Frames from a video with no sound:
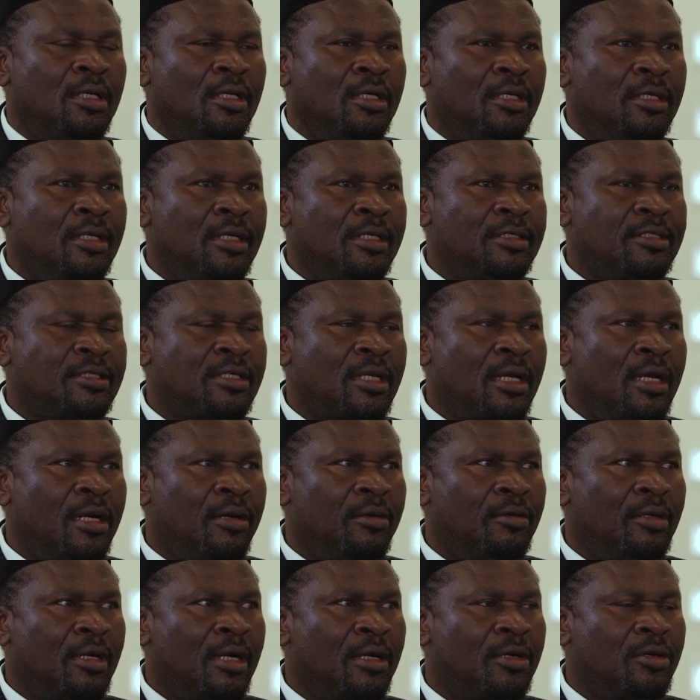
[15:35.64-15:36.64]
Yes,
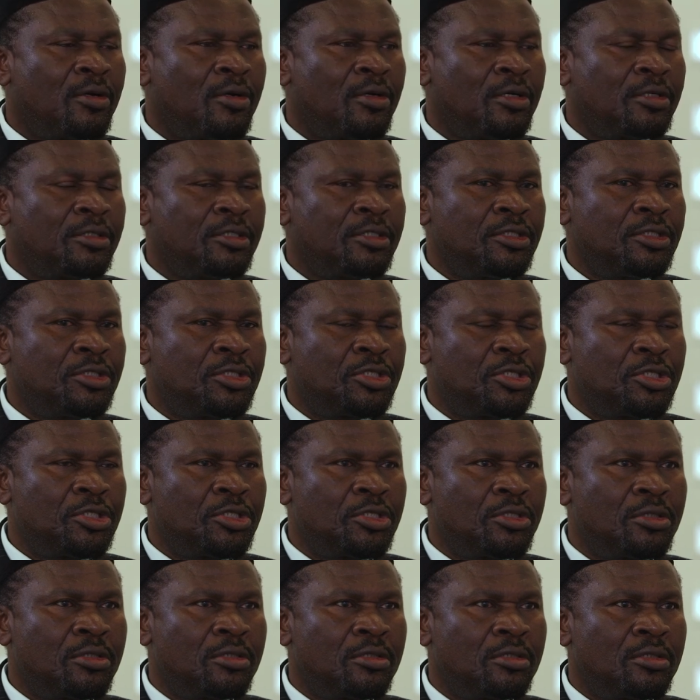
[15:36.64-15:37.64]
according
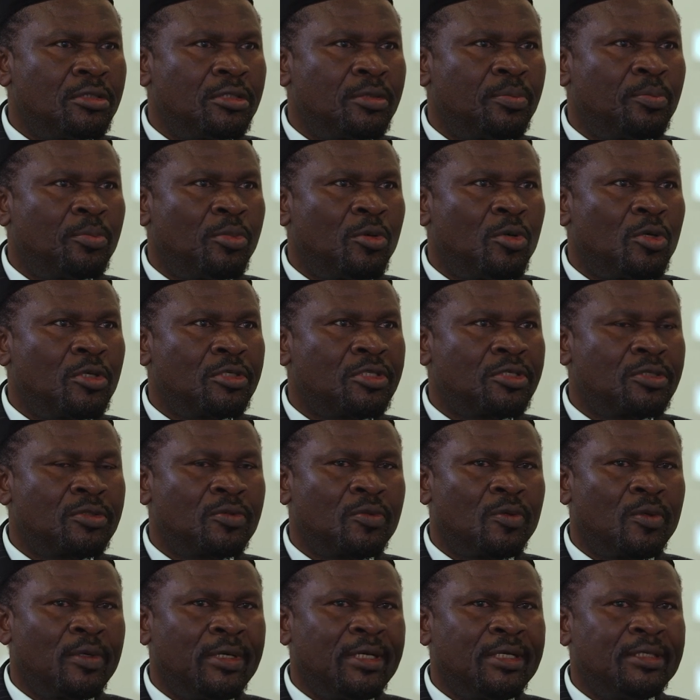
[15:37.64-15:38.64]
to reports,
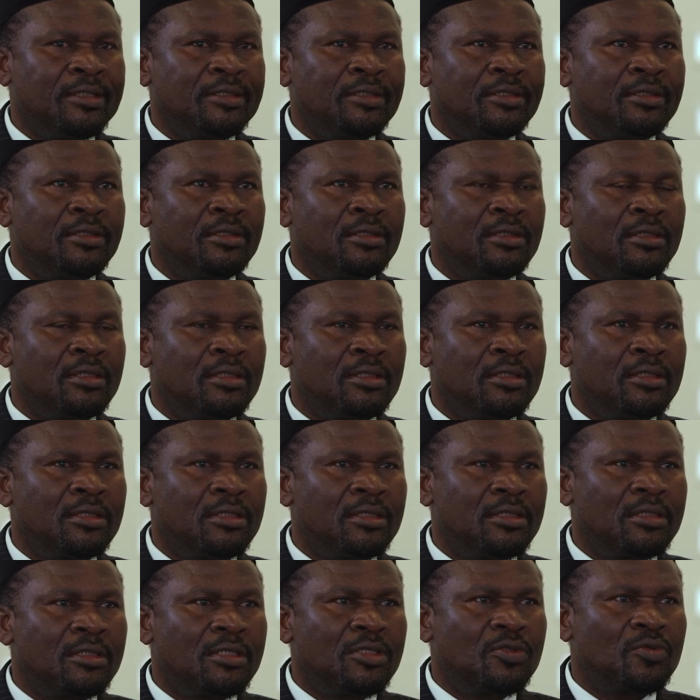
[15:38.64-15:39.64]
when
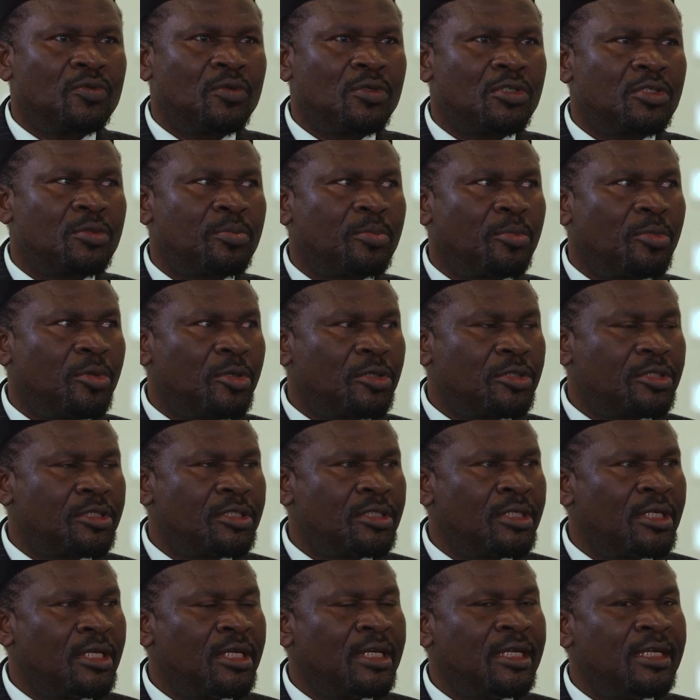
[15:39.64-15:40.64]
this was
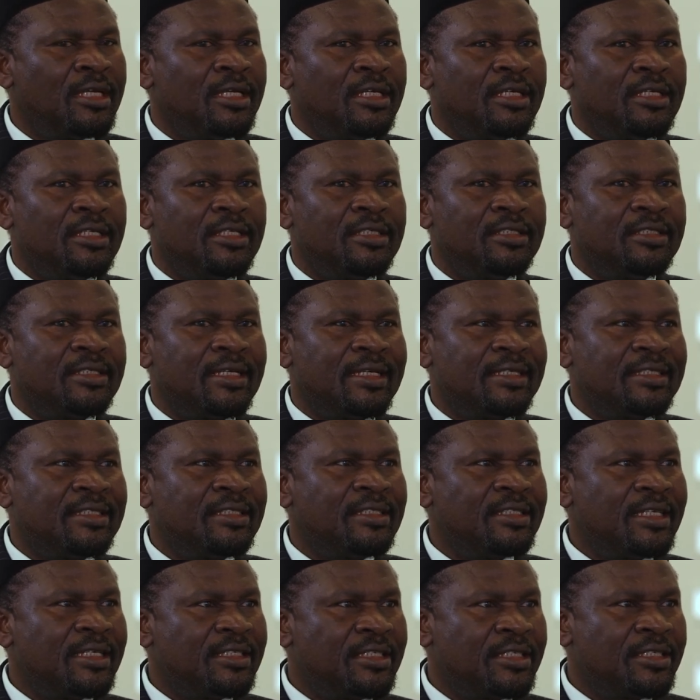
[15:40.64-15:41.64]
bought in
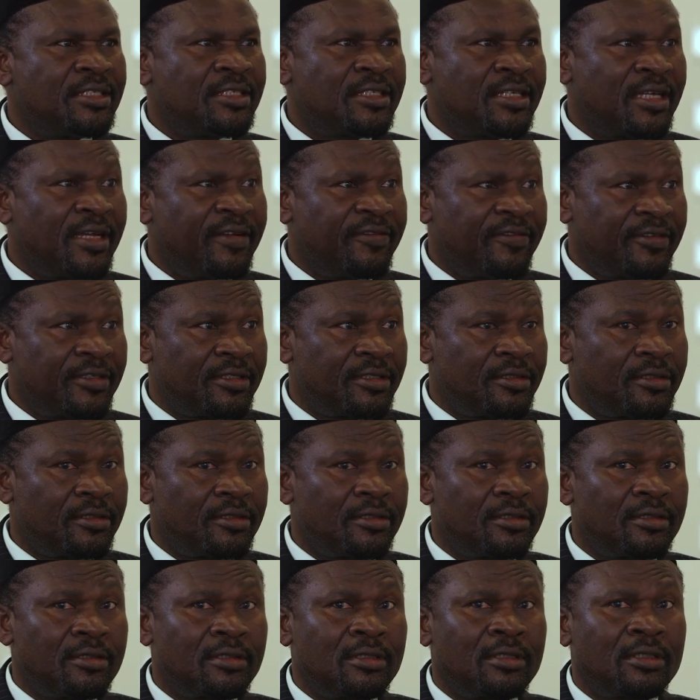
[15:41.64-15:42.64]
1987,
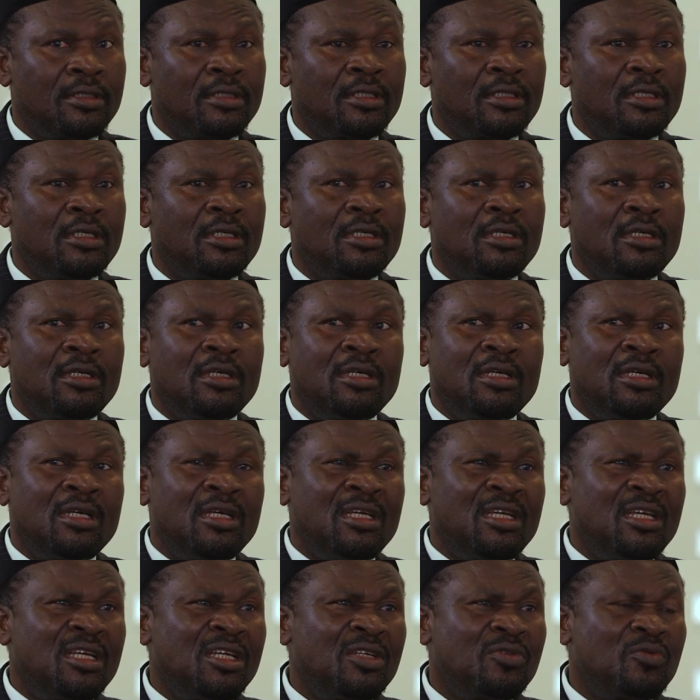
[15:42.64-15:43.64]

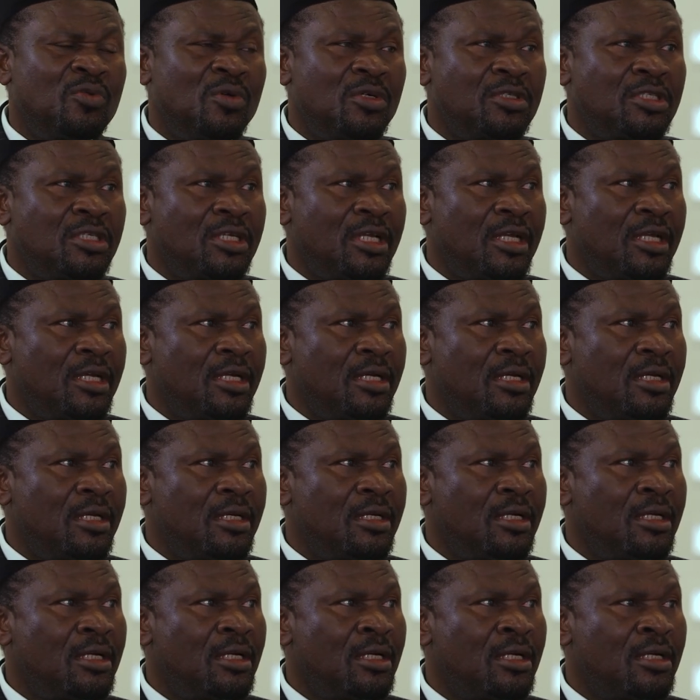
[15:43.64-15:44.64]
it was
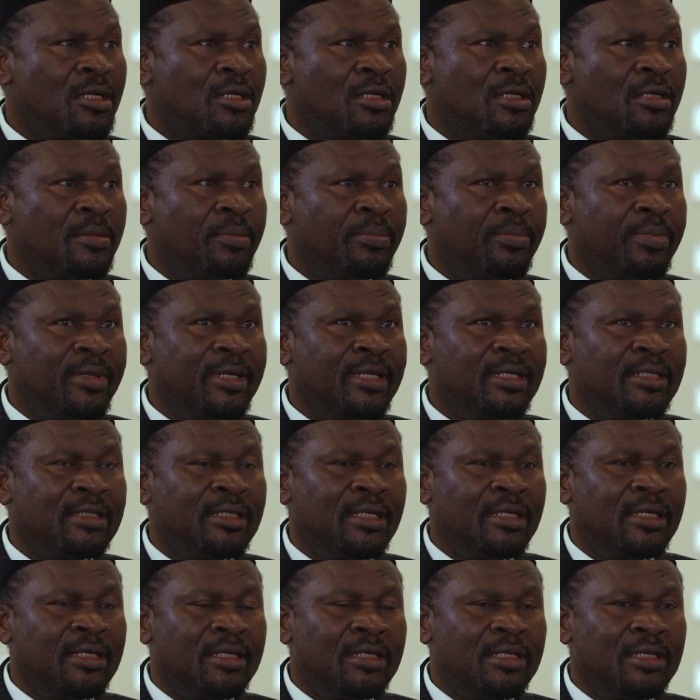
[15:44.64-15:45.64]

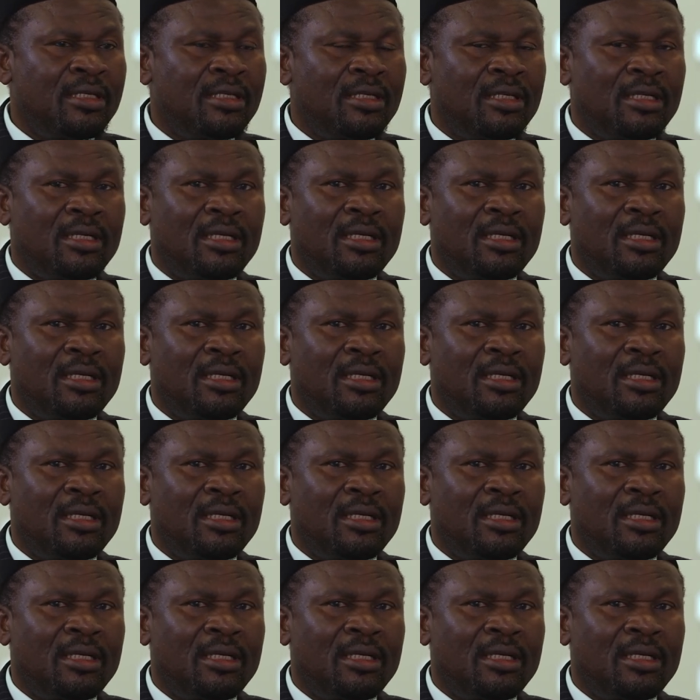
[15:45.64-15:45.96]
completely